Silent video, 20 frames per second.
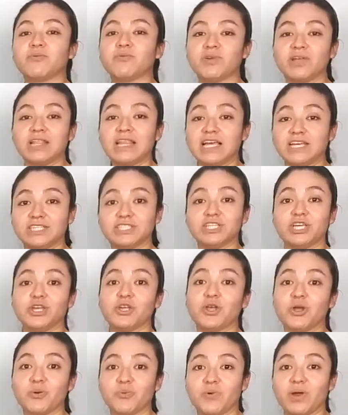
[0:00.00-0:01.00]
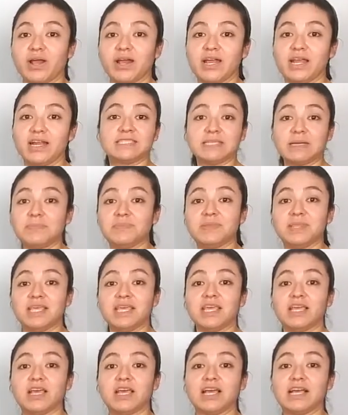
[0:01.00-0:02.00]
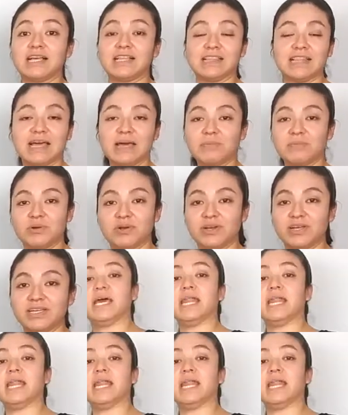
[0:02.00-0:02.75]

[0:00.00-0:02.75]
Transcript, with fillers: realize you're wearing something glamorous.